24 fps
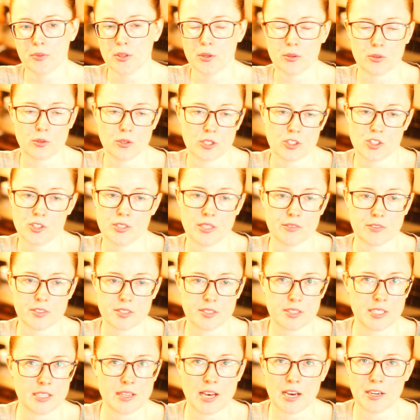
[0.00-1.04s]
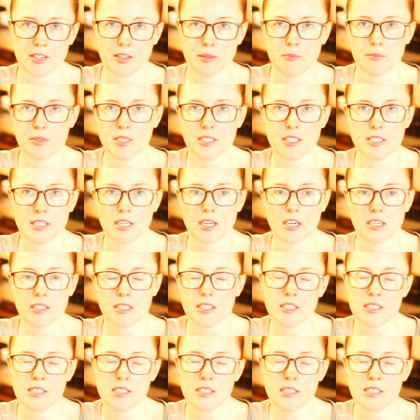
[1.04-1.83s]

though of course you never see that in the media.